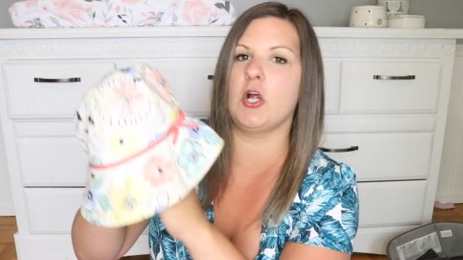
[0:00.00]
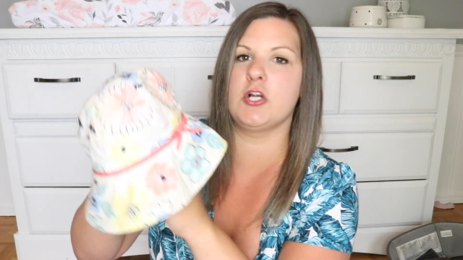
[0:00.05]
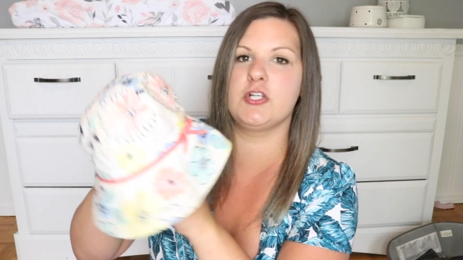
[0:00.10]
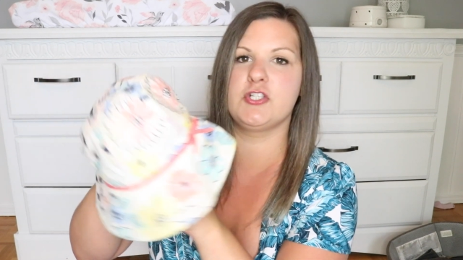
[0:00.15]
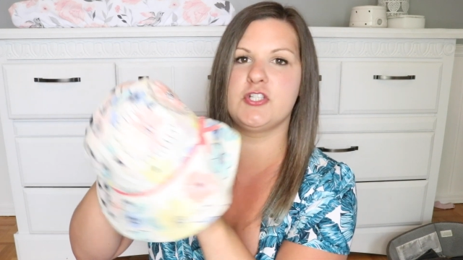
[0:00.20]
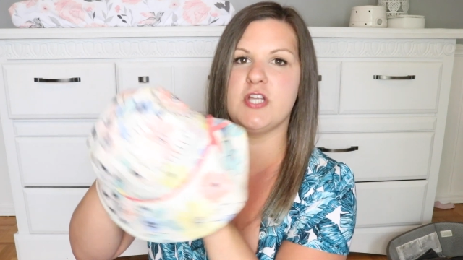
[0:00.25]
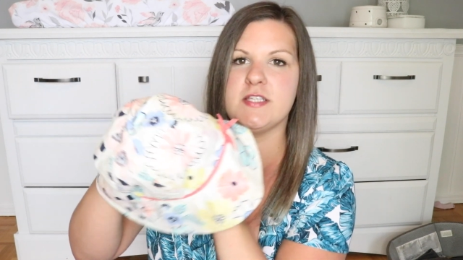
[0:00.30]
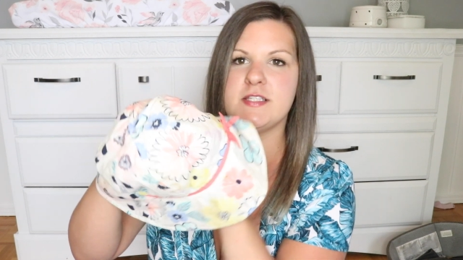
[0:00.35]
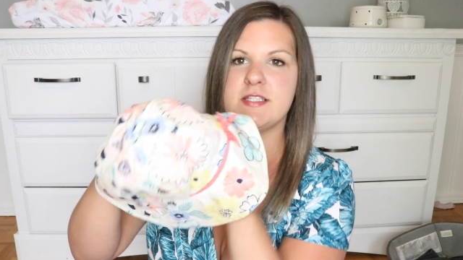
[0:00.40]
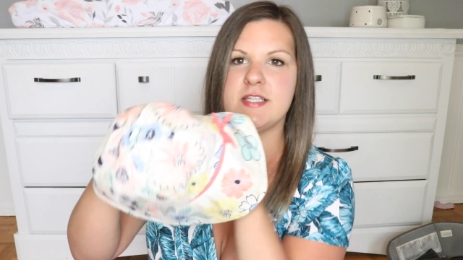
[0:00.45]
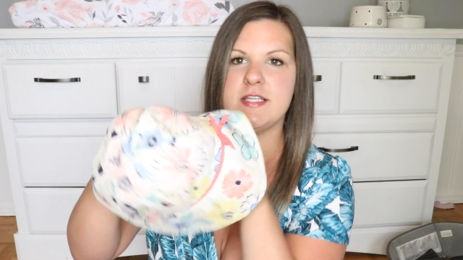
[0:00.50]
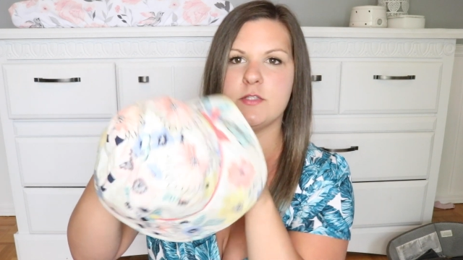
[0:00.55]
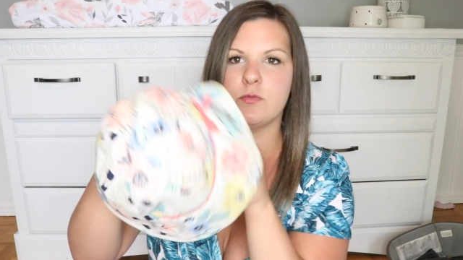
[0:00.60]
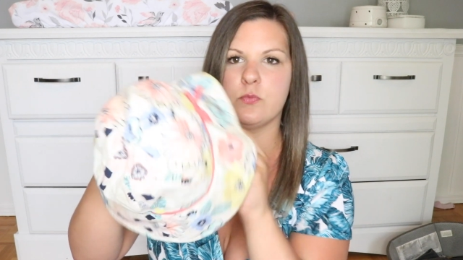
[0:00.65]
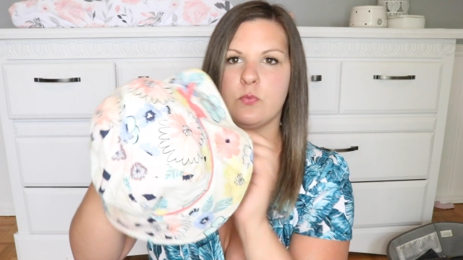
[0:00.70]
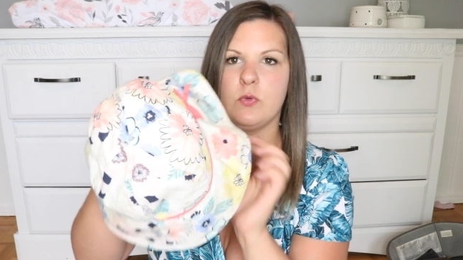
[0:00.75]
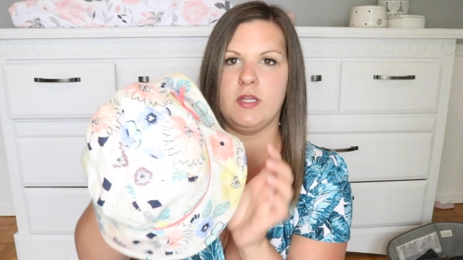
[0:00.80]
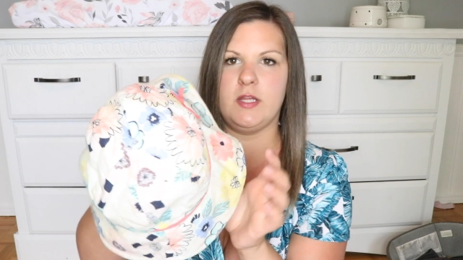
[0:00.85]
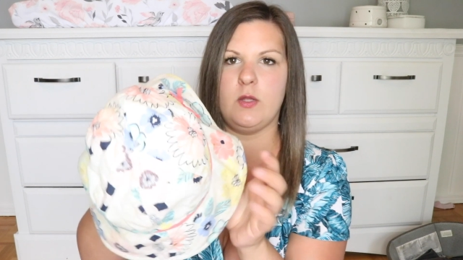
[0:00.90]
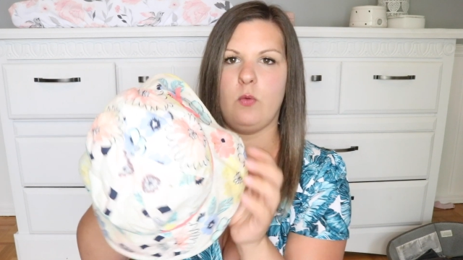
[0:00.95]
are just these
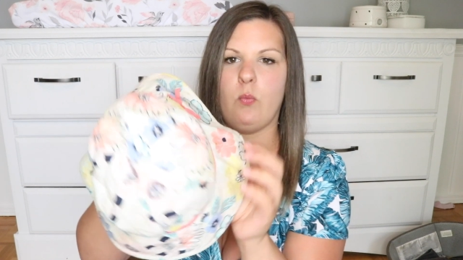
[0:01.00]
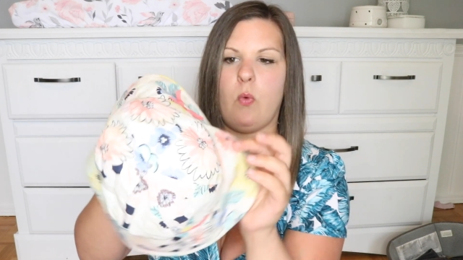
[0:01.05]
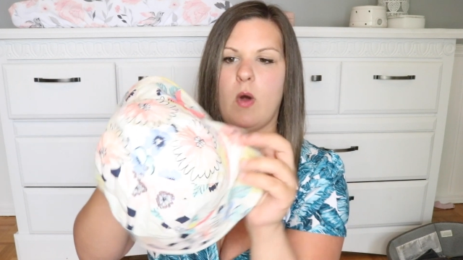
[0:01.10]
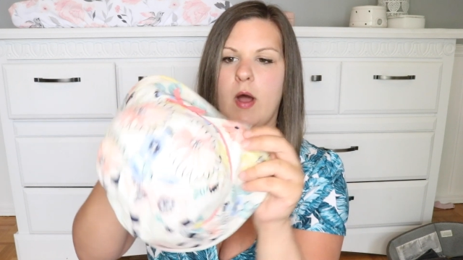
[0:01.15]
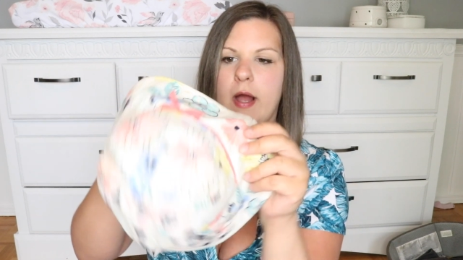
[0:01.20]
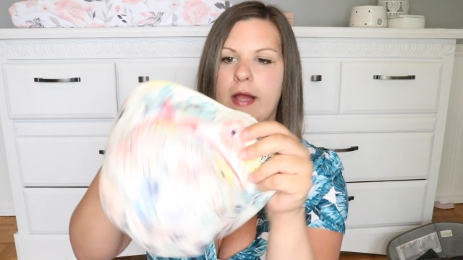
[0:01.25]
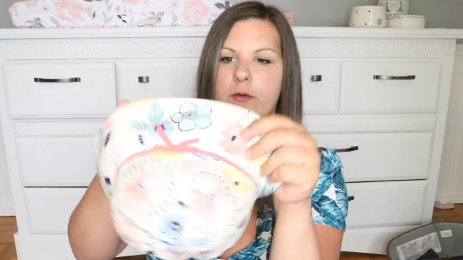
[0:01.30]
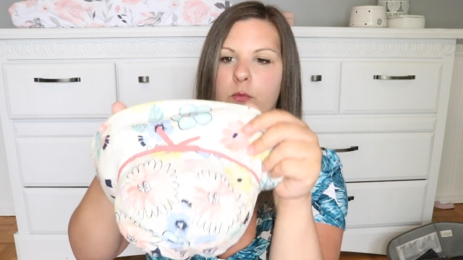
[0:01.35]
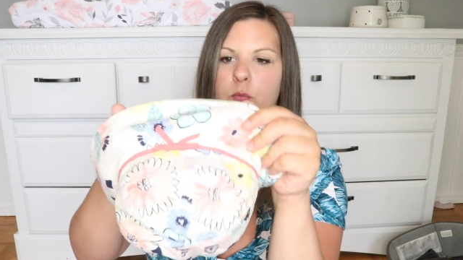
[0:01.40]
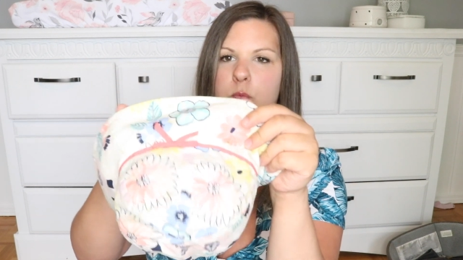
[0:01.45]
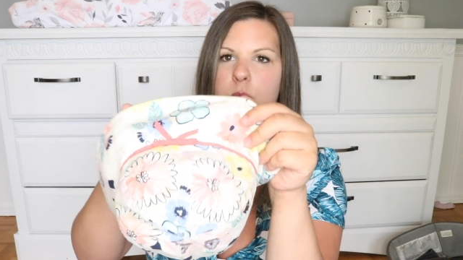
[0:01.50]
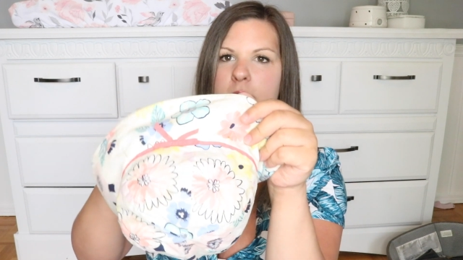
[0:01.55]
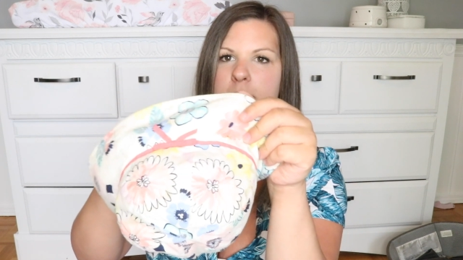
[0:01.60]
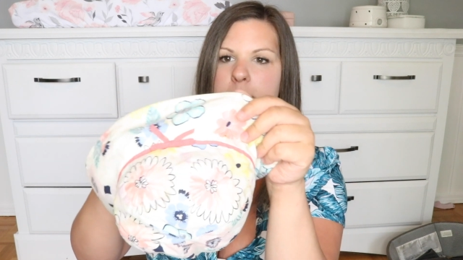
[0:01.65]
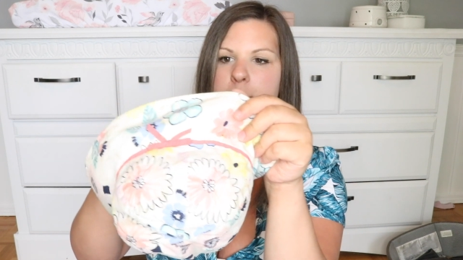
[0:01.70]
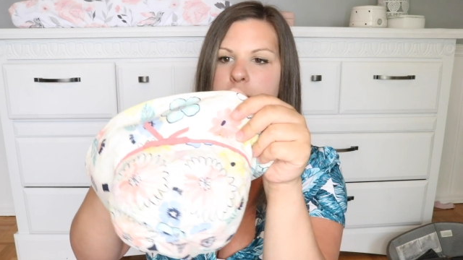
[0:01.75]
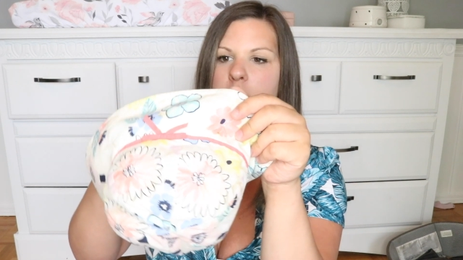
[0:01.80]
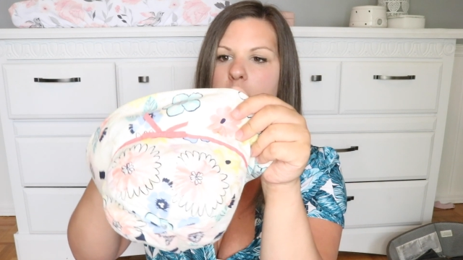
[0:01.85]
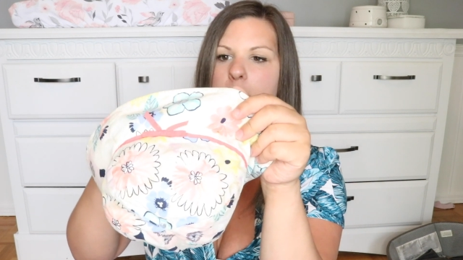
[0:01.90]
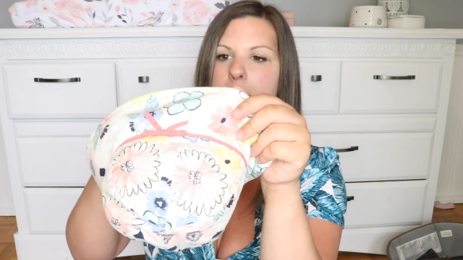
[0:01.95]
really wide
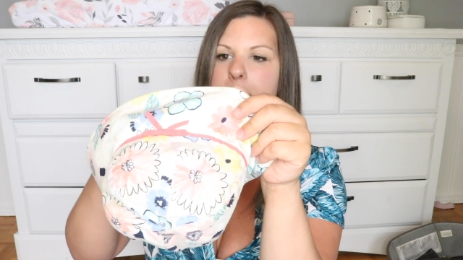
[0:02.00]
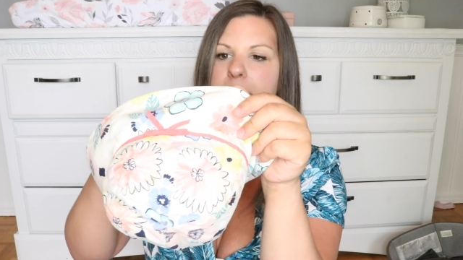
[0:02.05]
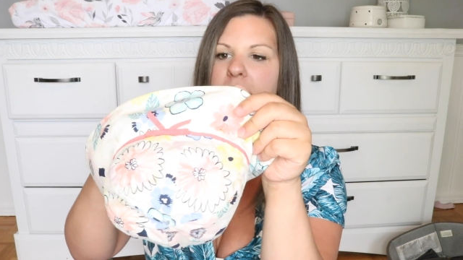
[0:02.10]
rimmed